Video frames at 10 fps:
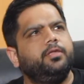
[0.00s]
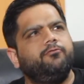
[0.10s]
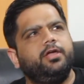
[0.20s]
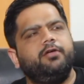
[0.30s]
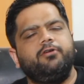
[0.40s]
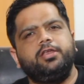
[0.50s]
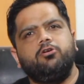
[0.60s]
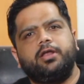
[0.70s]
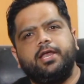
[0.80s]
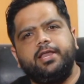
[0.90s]
wherever you
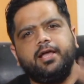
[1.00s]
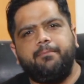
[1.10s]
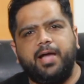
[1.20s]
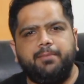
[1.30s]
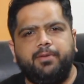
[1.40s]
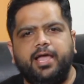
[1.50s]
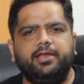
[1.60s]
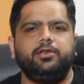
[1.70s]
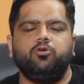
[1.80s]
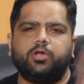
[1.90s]
are getting a pipeline,
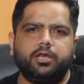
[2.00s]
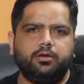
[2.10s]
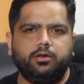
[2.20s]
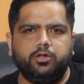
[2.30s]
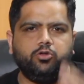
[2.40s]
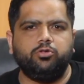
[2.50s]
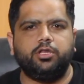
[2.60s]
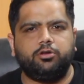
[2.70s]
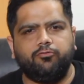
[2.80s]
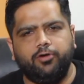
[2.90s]
you can use
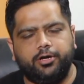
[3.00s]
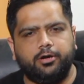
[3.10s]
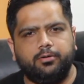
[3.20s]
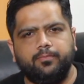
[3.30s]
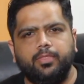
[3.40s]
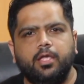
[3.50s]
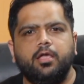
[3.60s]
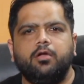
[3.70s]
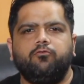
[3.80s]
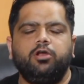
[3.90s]
it to filter.
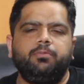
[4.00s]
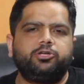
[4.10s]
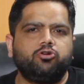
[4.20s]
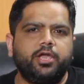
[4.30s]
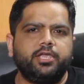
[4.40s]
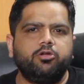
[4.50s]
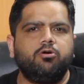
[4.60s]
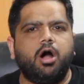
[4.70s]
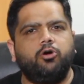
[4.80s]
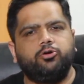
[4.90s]
We'll be showing you
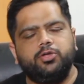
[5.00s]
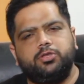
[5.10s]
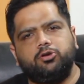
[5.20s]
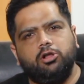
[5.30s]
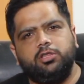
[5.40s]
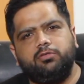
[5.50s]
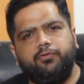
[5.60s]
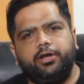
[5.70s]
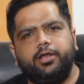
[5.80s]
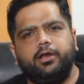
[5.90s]
how to install this
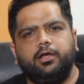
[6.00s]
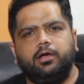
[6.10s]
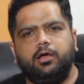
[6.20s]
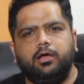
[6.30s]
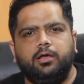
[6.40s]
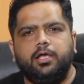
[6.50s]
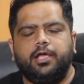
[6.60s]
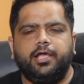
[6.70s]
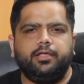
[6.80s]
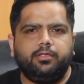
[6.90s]
filter
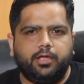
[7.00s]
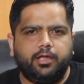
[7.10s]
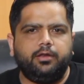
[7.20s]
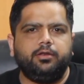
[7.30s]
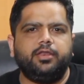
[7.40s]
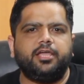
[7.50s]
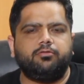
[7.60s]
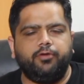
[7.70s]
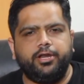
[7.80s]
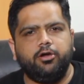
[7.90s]
in next
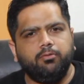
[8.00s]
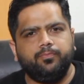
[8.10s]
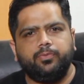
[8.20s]
video.